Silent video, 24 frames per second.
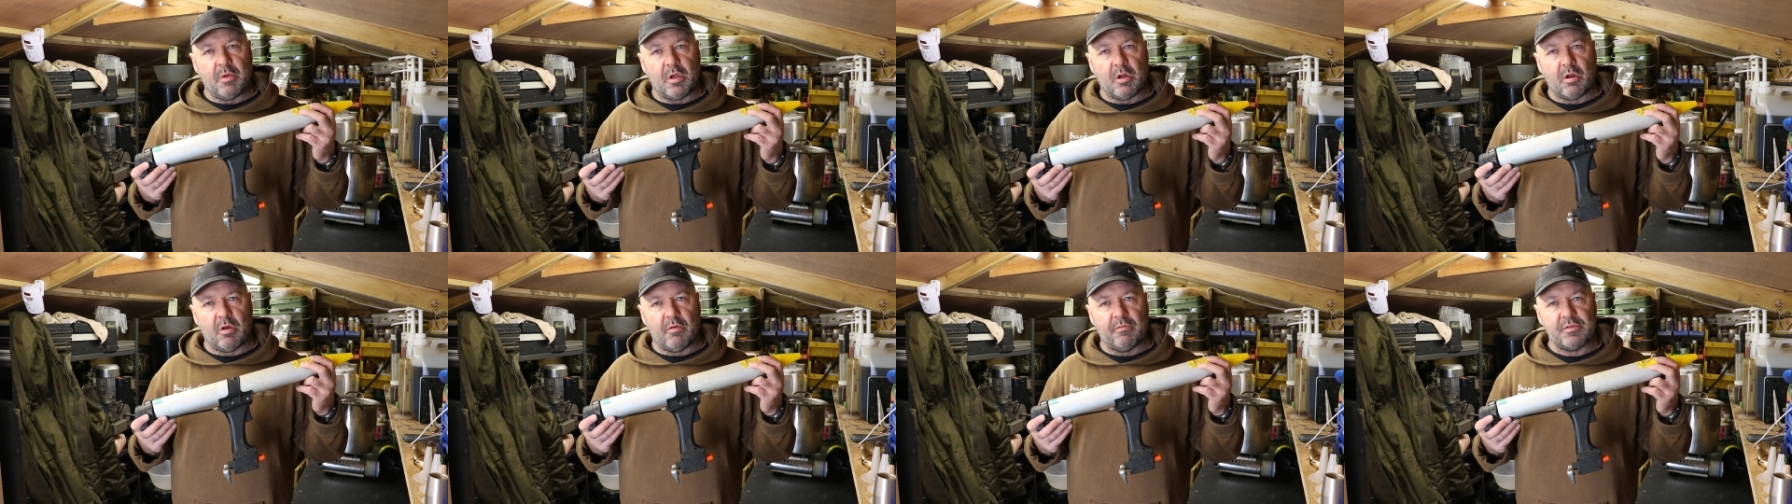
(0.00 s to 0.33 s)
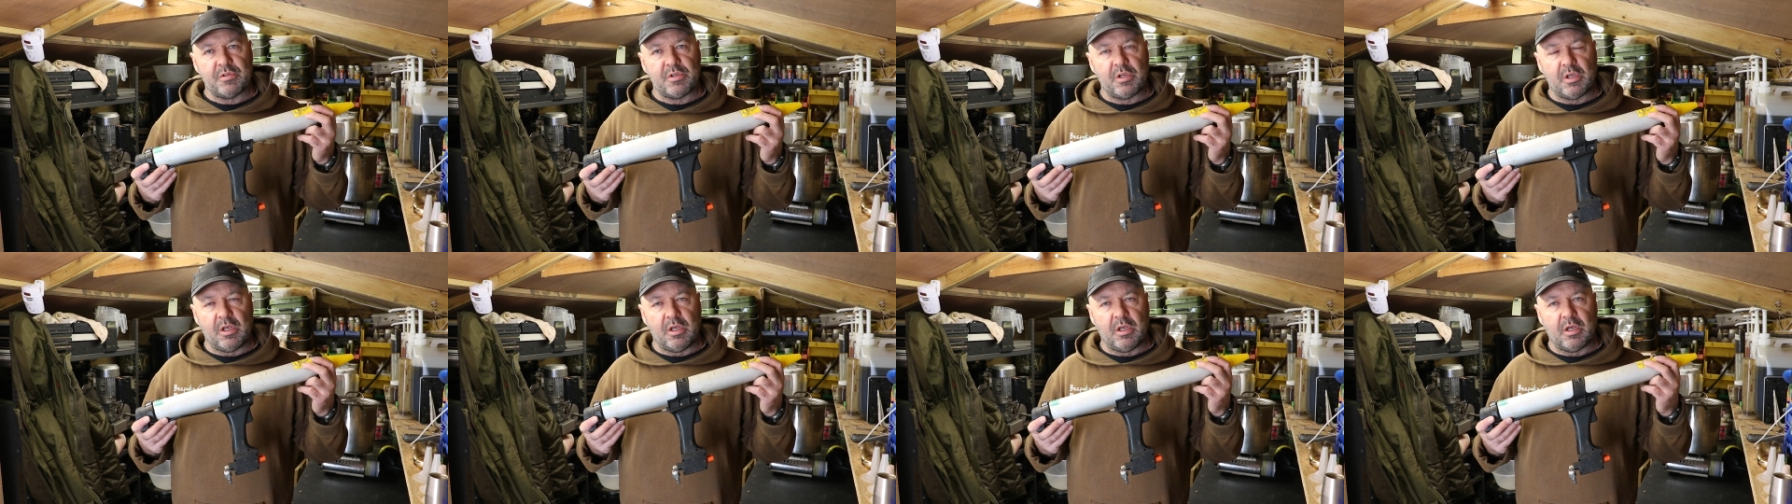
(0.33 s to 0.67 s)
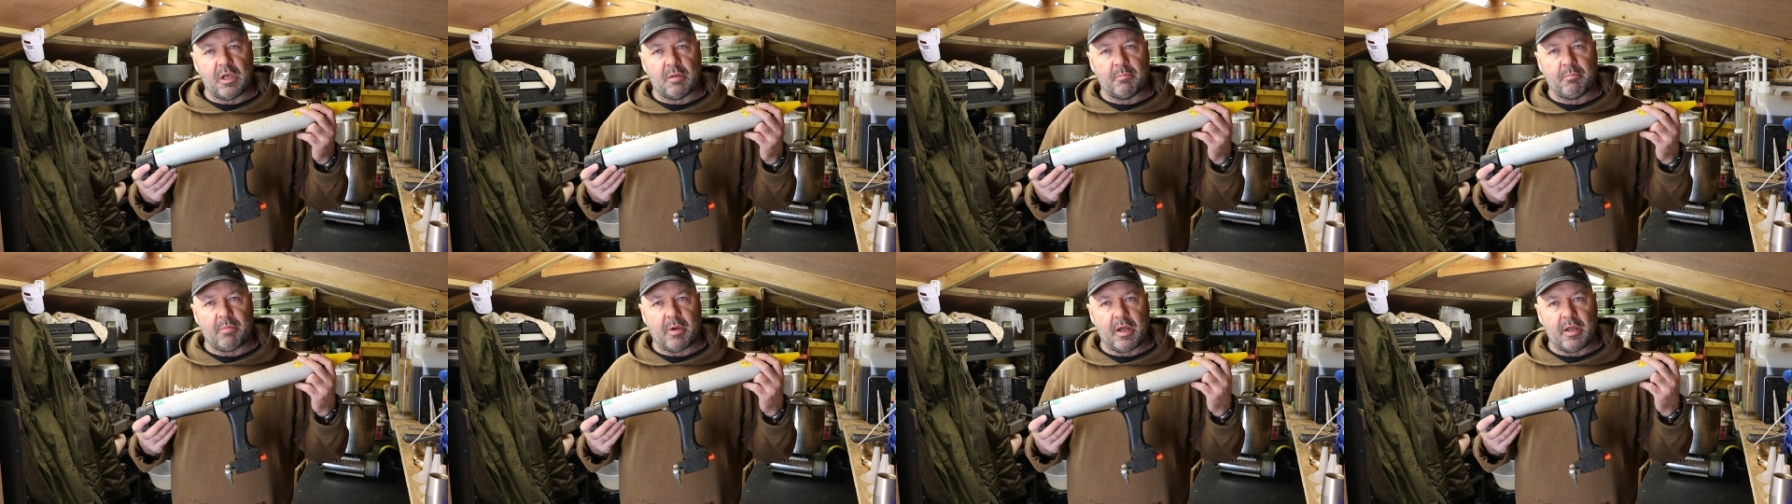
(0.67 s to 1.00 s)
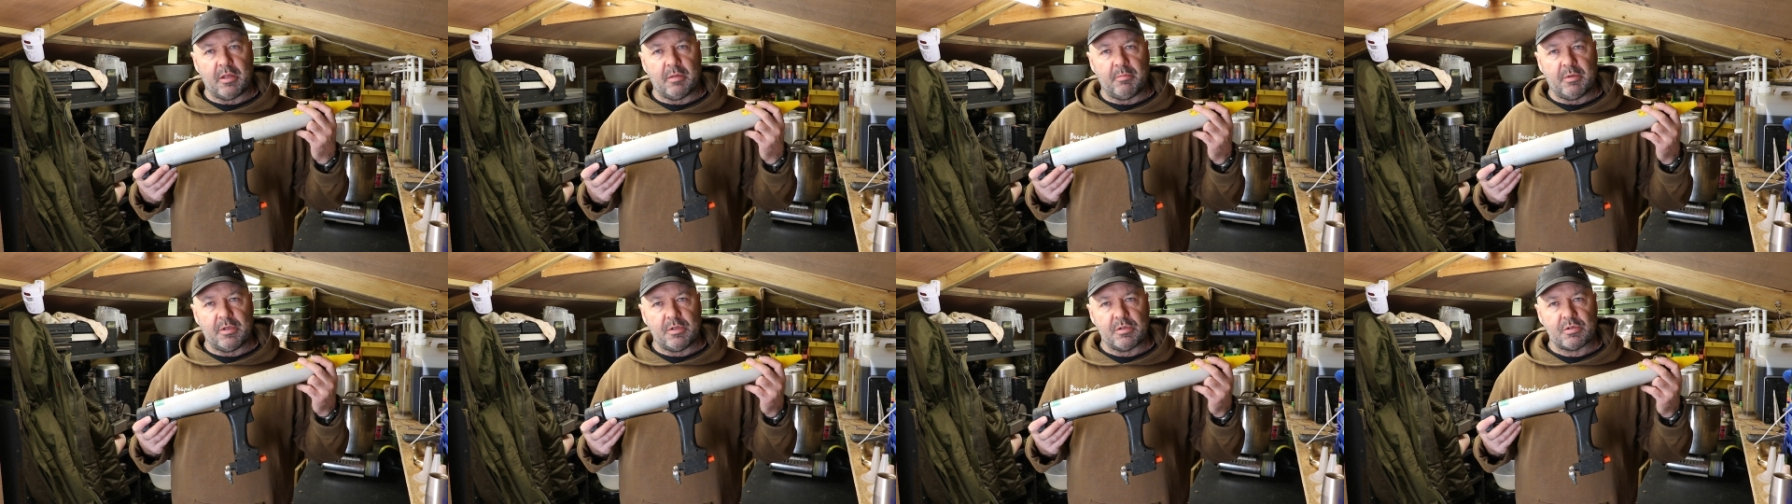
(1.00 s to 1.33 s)
and obviously you can buy
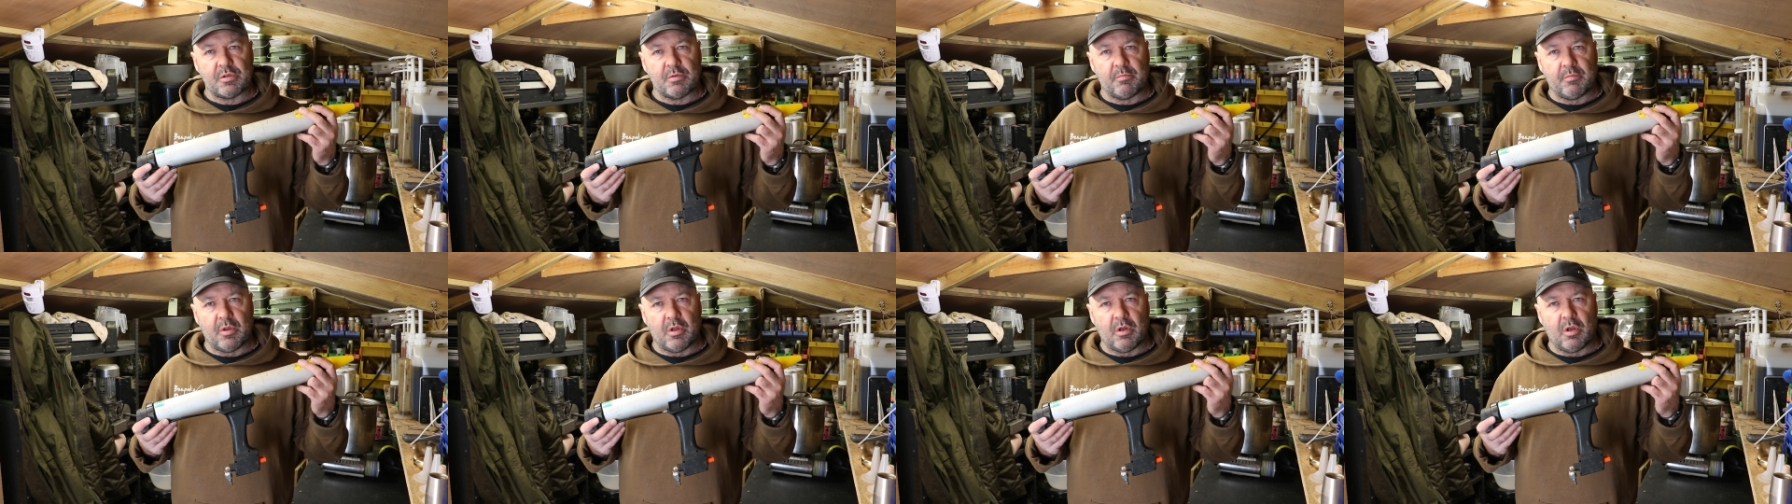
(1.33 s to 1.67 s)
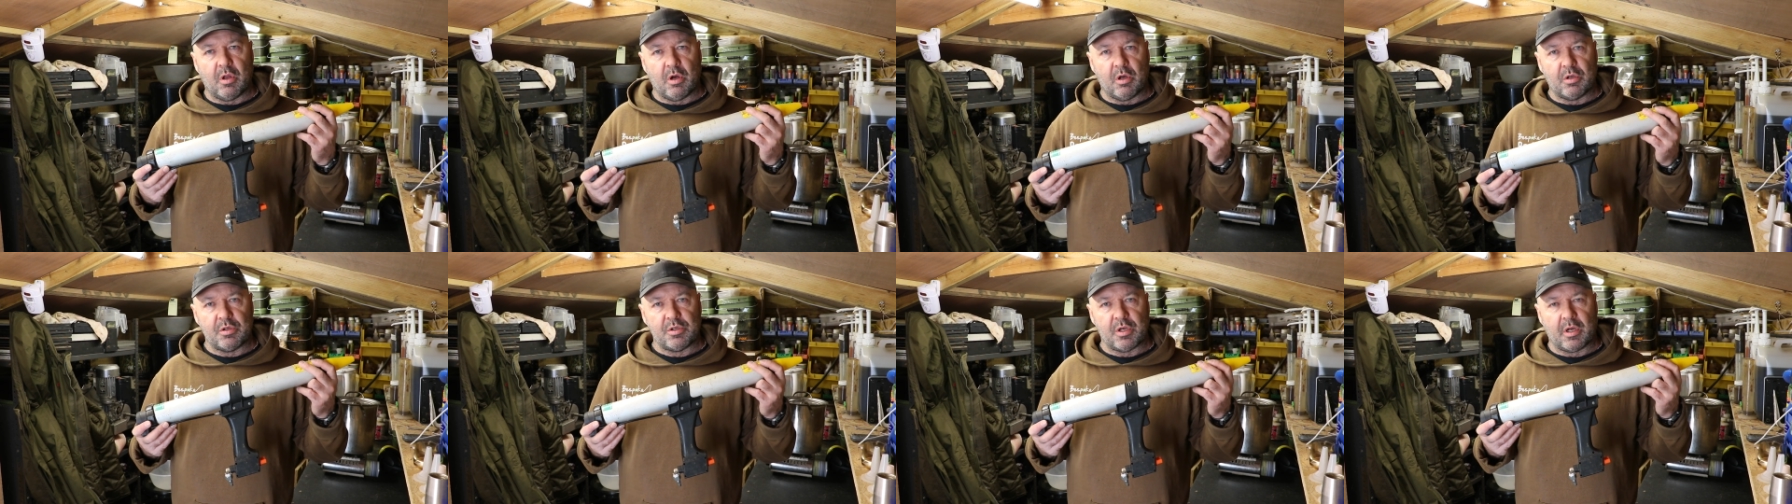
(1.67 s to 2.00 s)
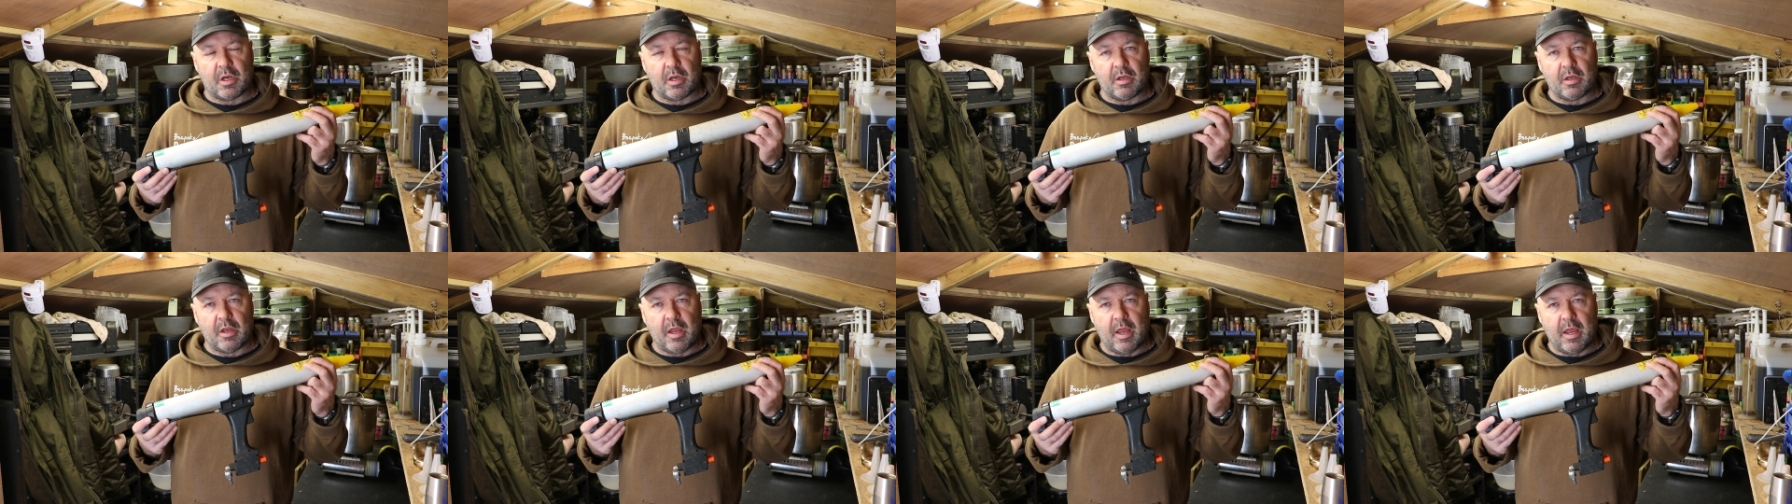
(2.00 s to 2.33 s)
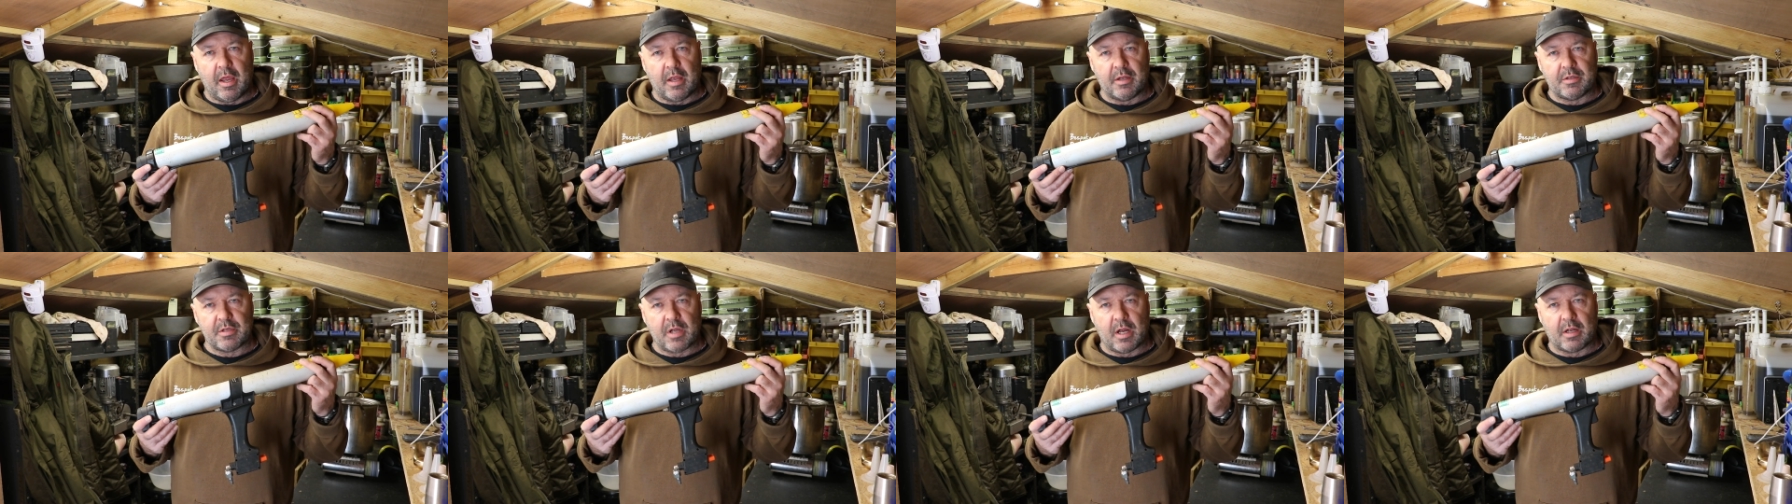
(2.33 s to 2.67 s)
them in some of the larger
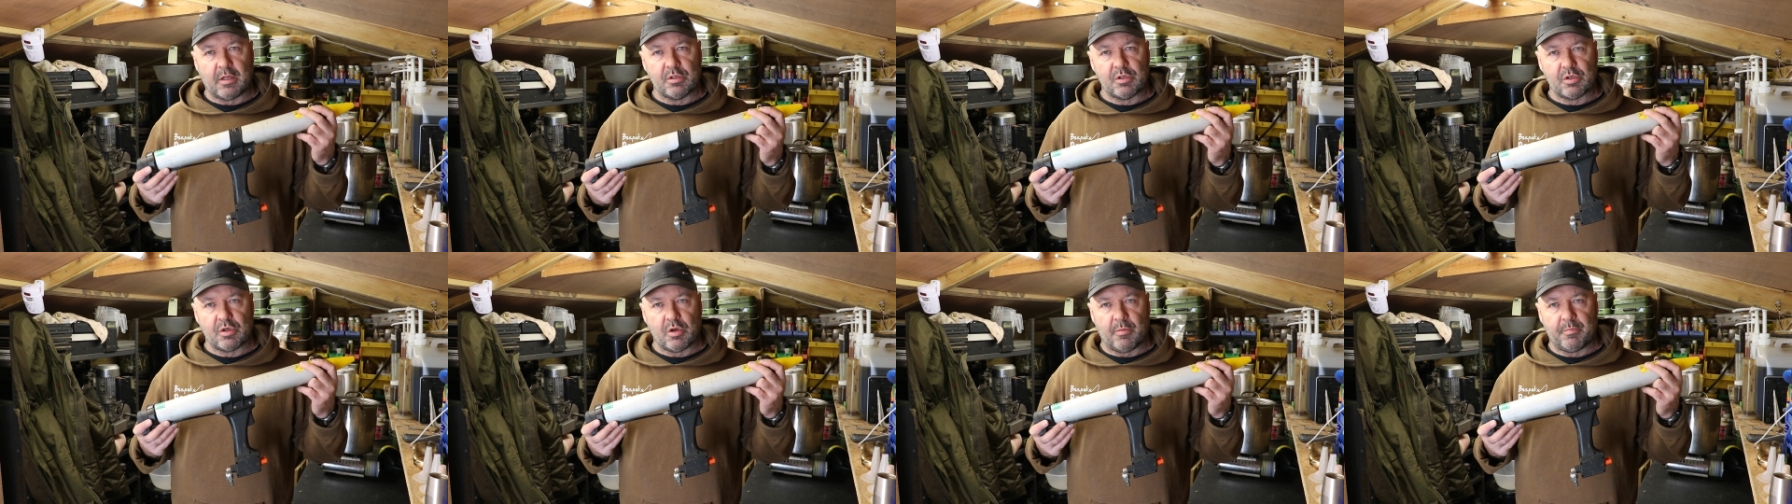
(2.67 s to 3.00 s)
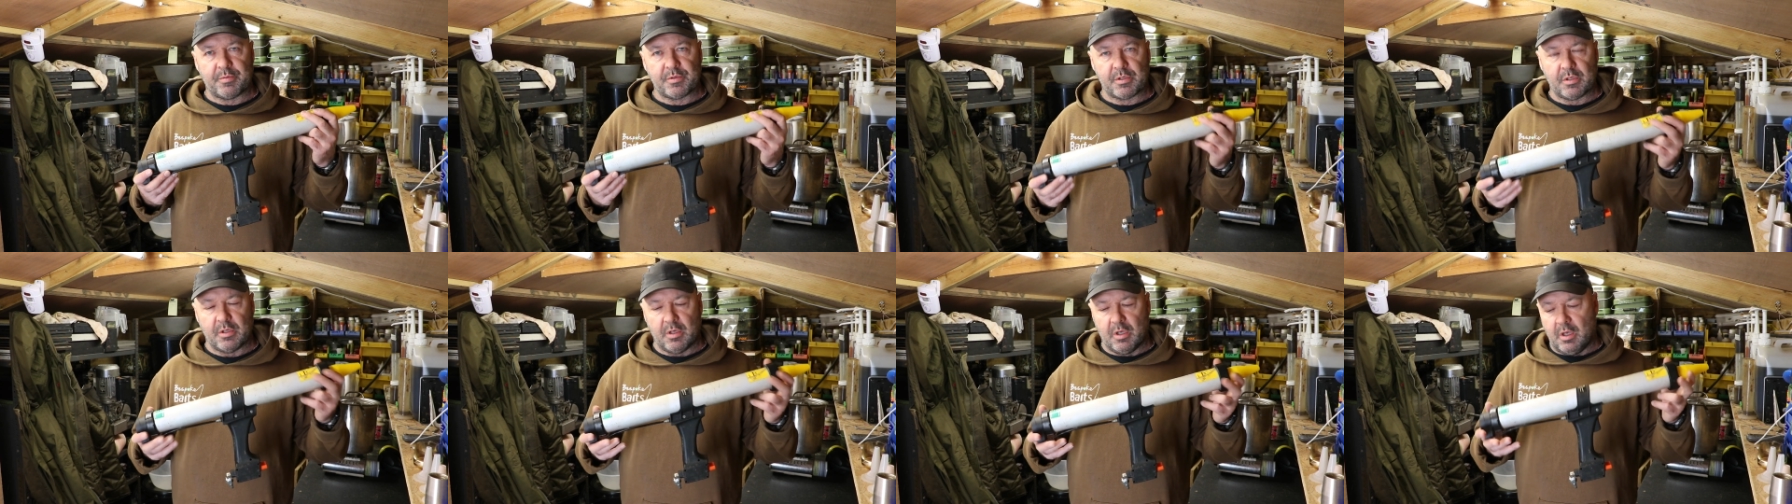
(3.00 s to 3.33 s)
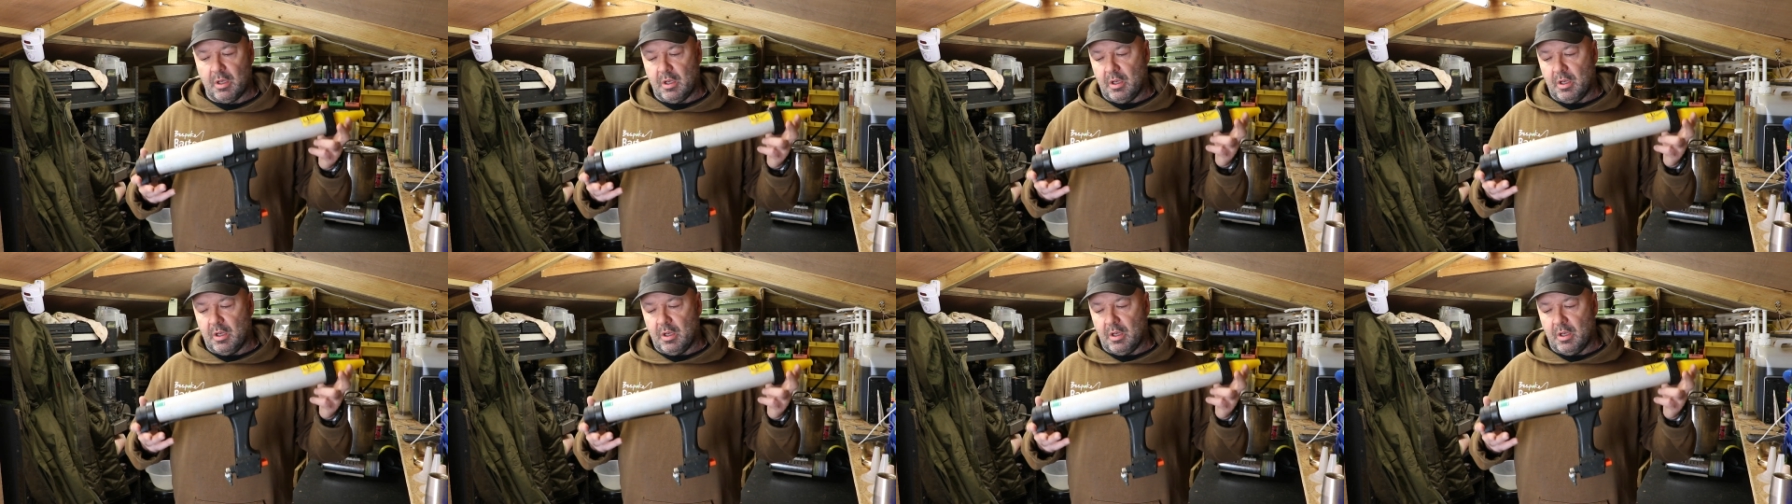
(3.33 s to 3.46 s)
tackle shops.